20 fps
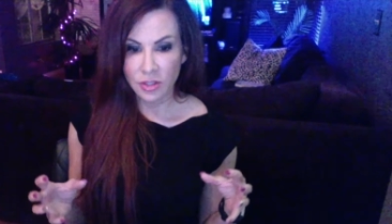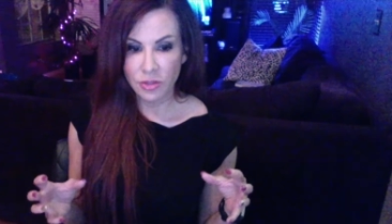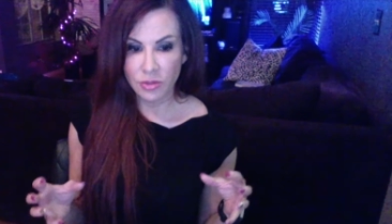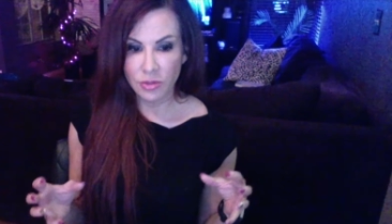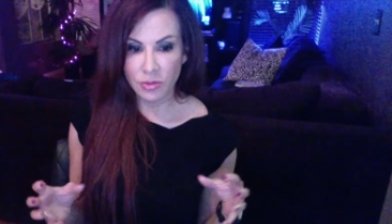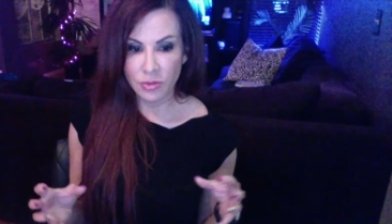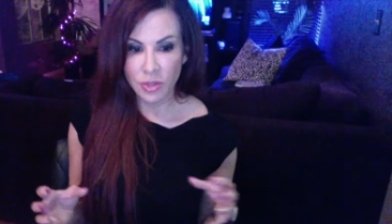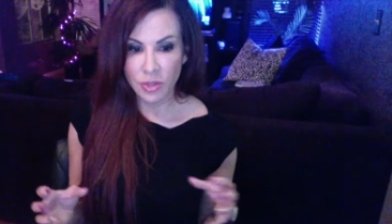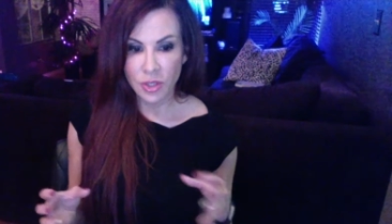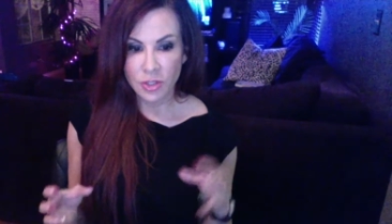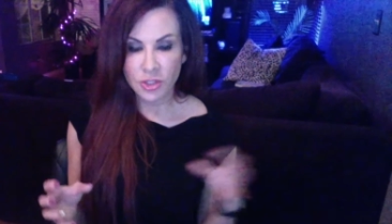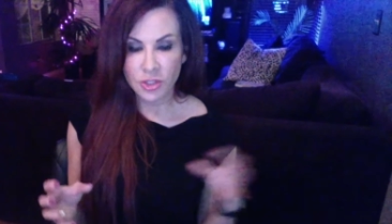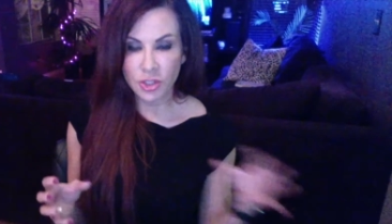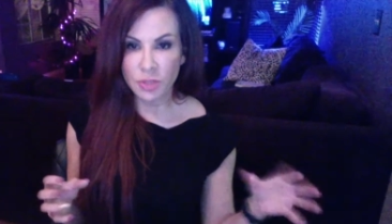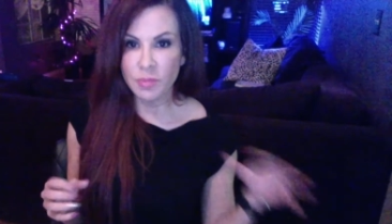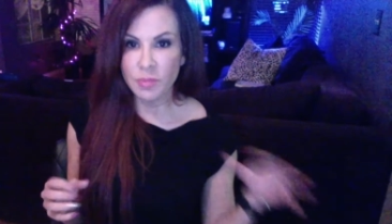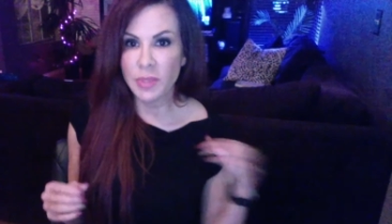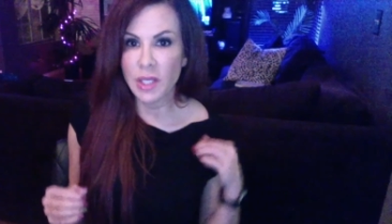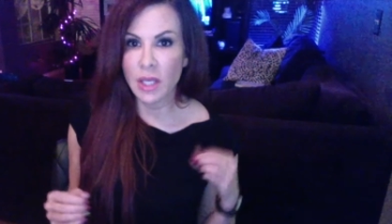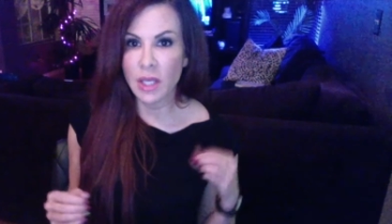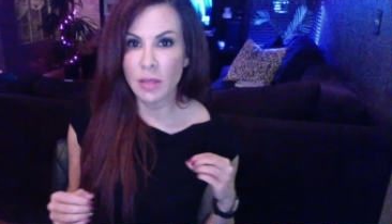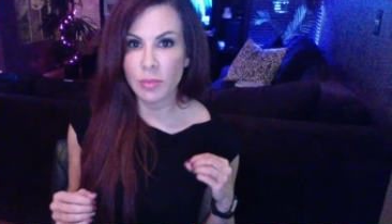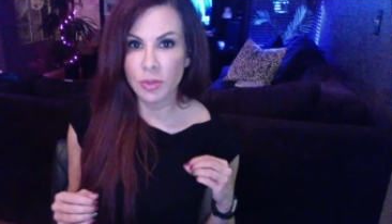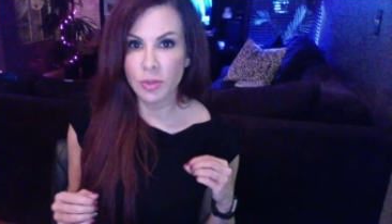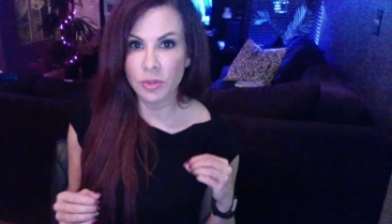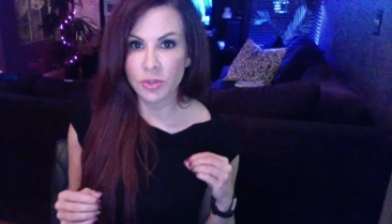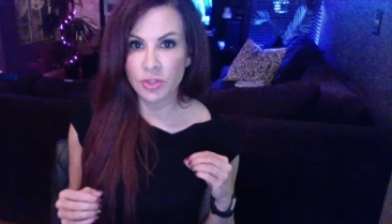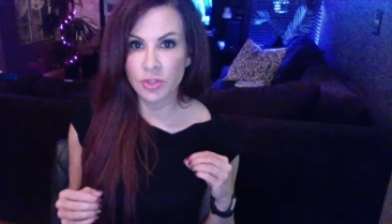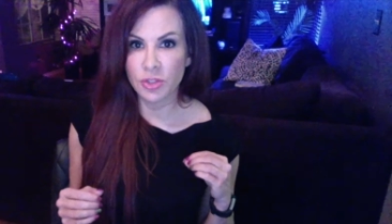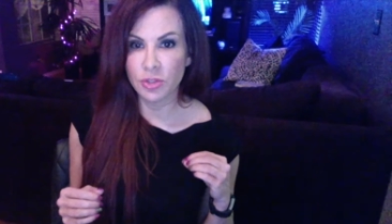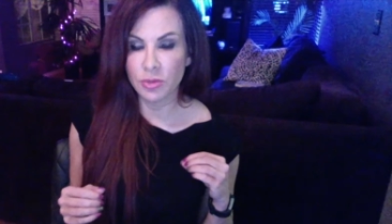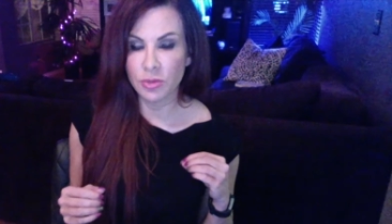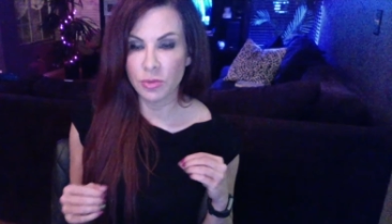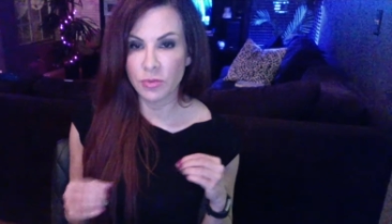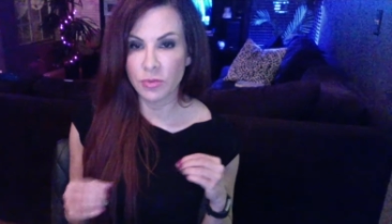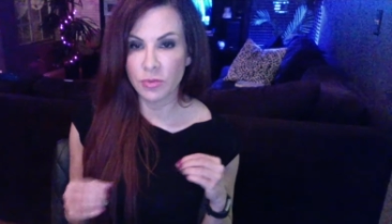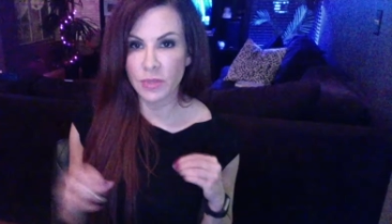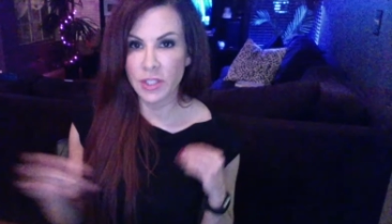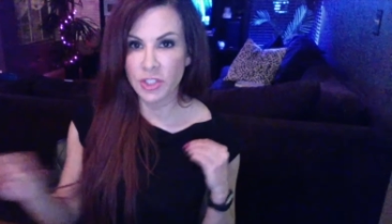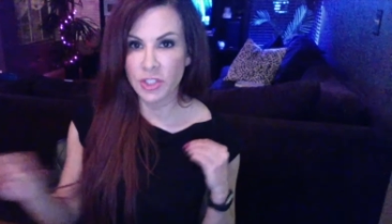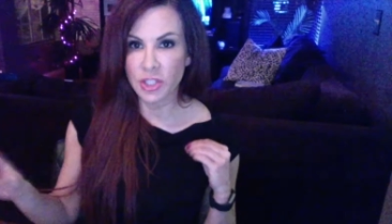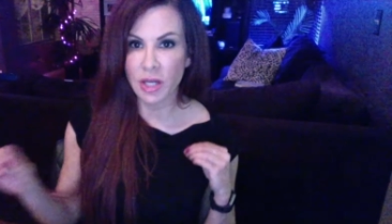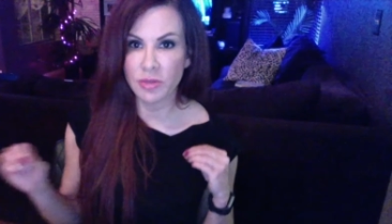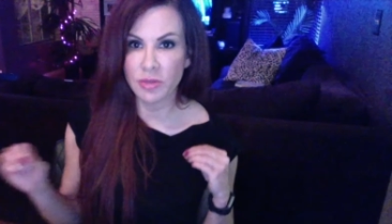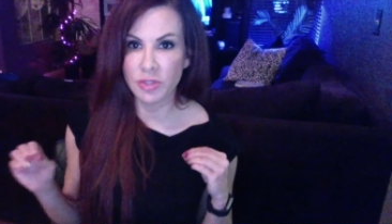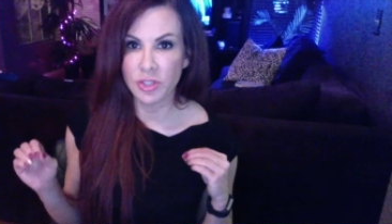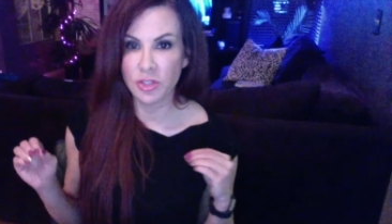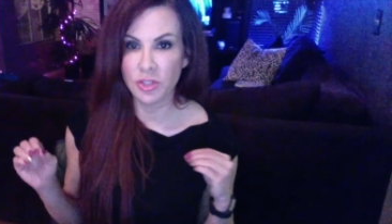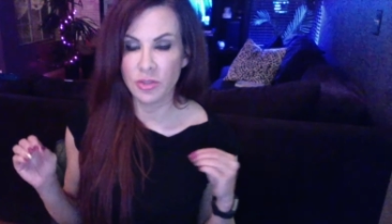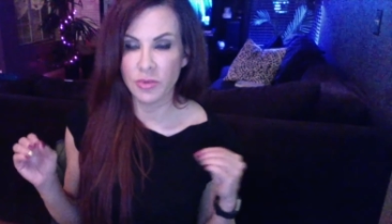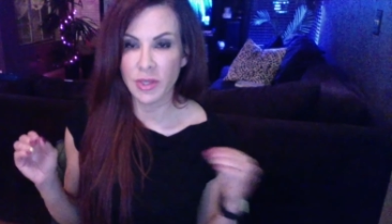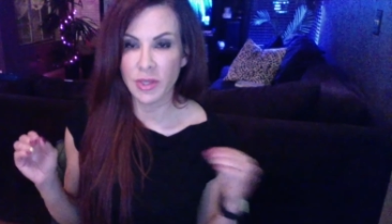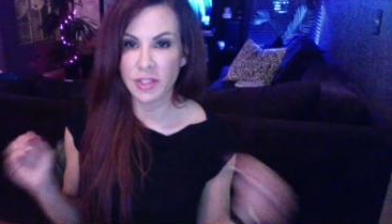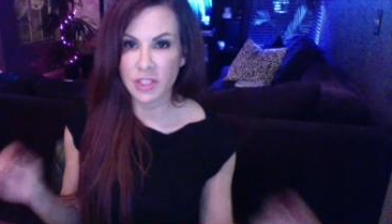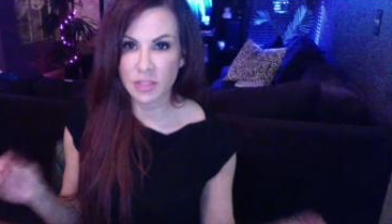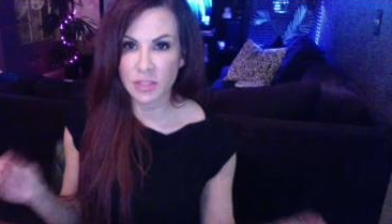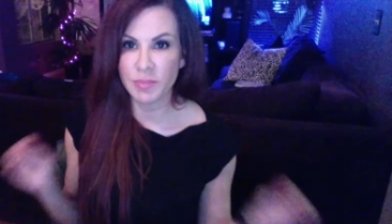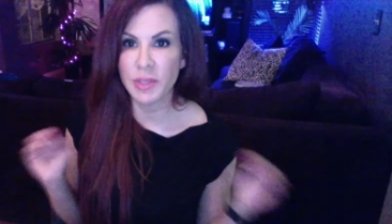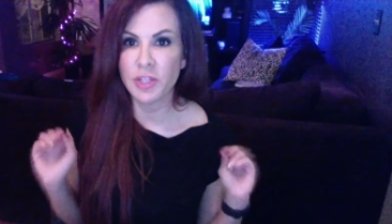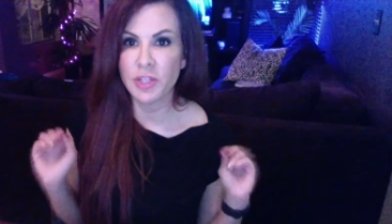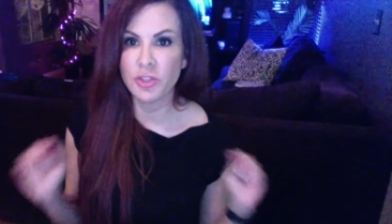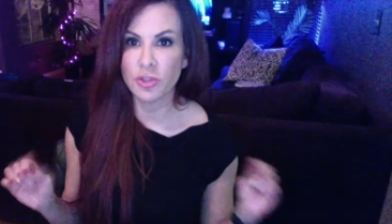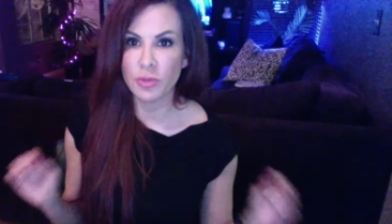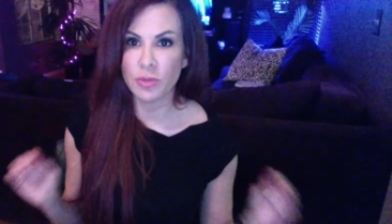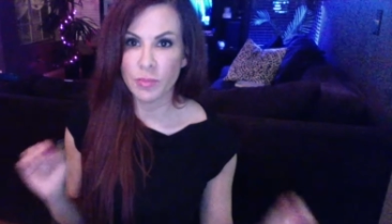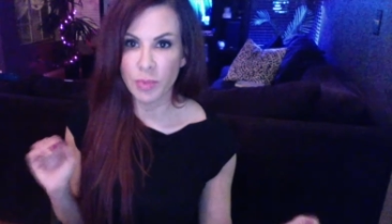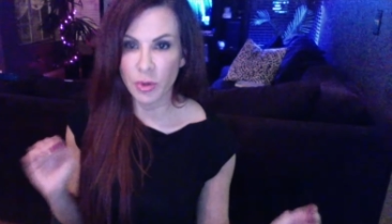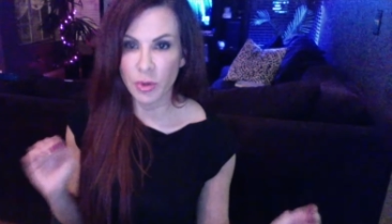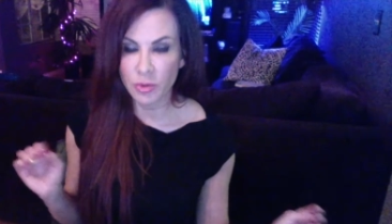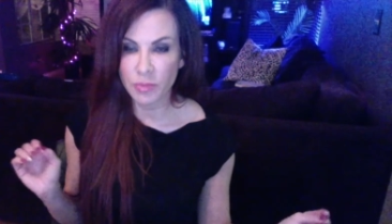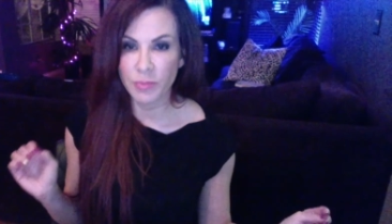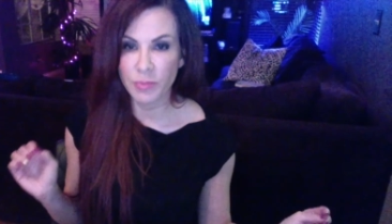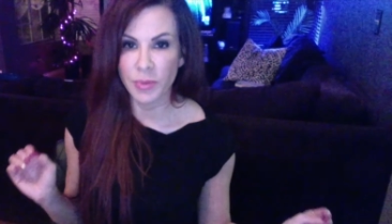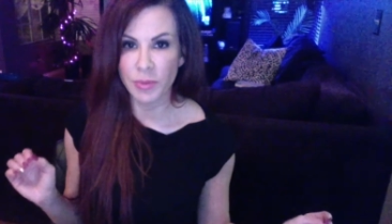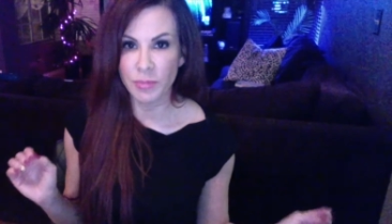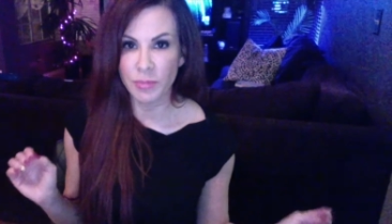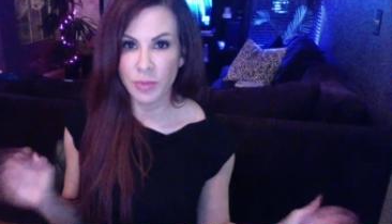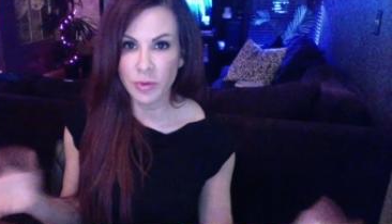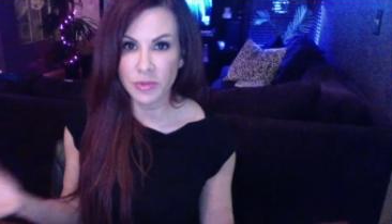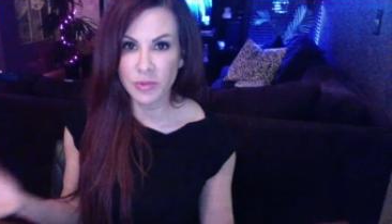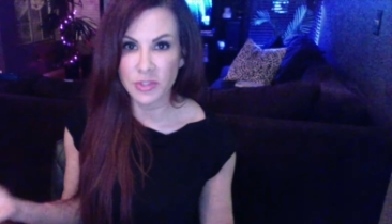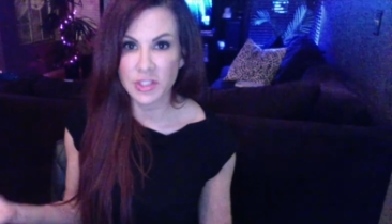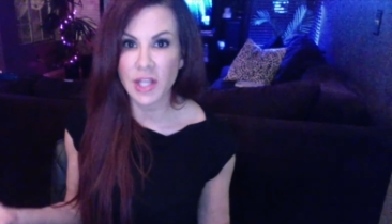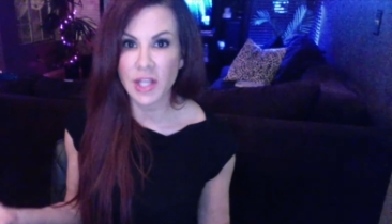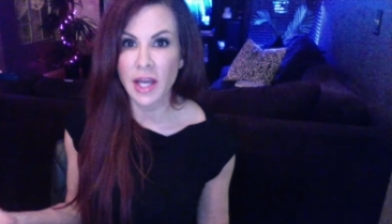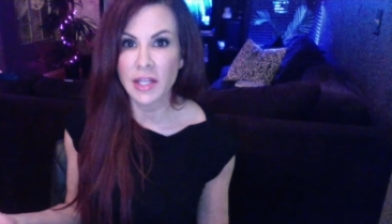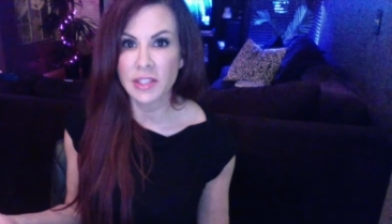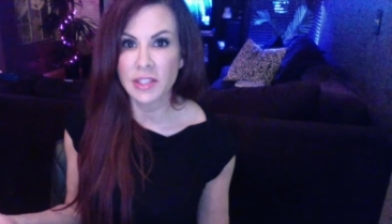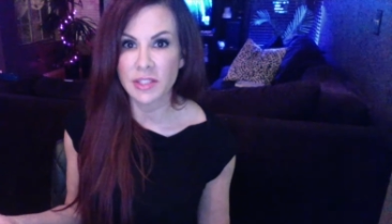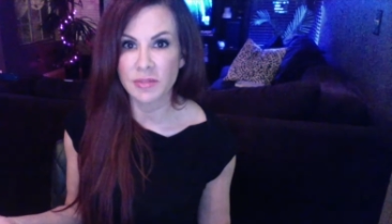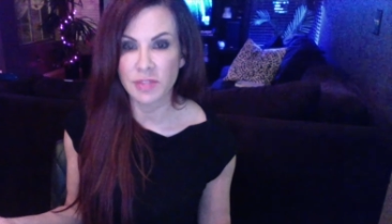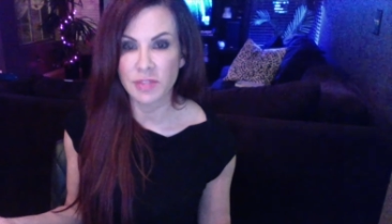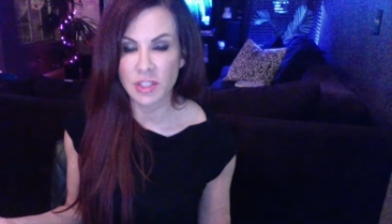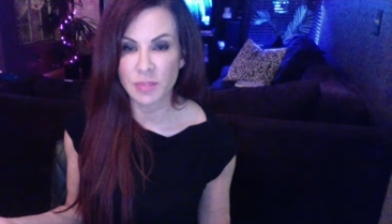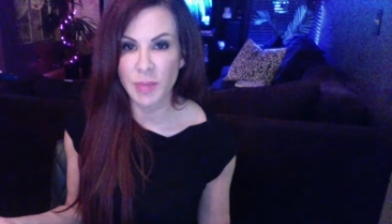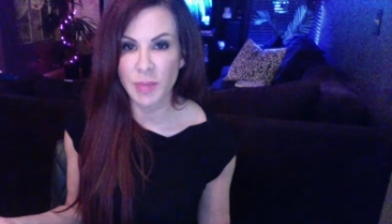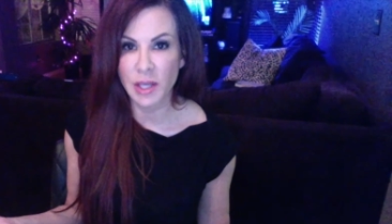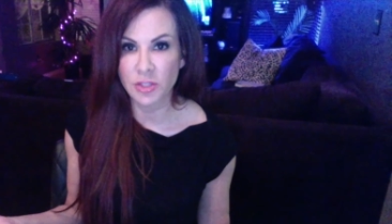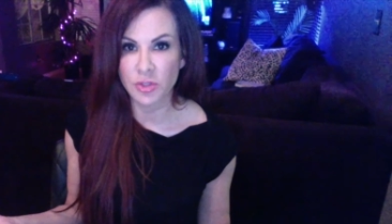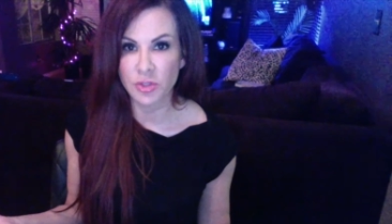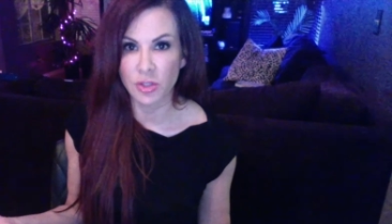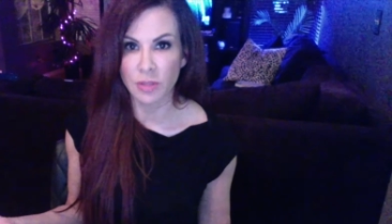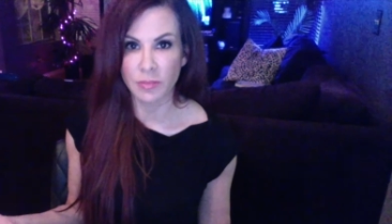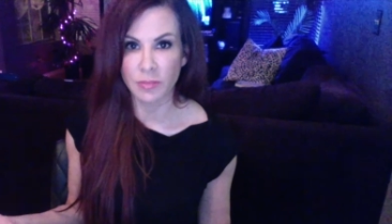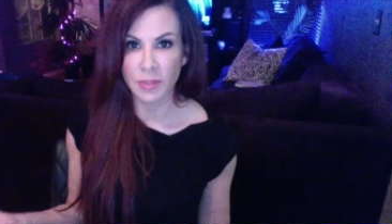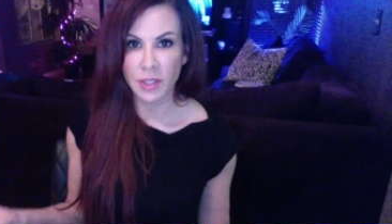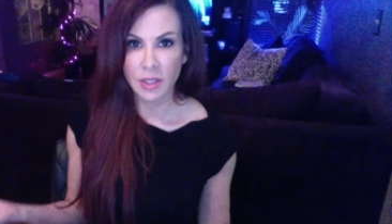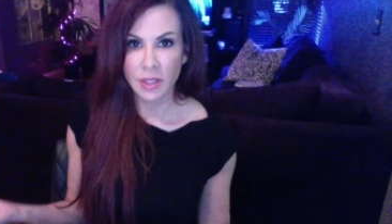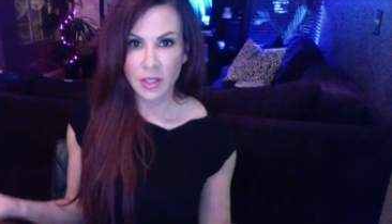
who should be able to reach out to and speak to both both sides of the spectrum